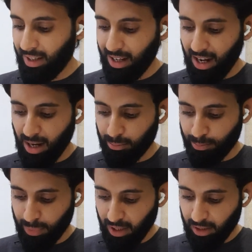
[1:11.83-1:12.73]
And
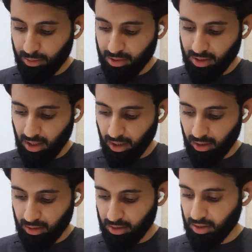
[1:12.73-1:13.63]
B to
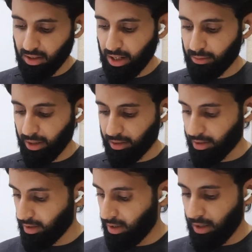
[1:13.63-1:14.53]
C, this entire
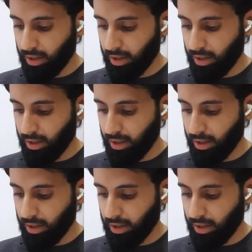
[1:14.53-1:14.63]
vector,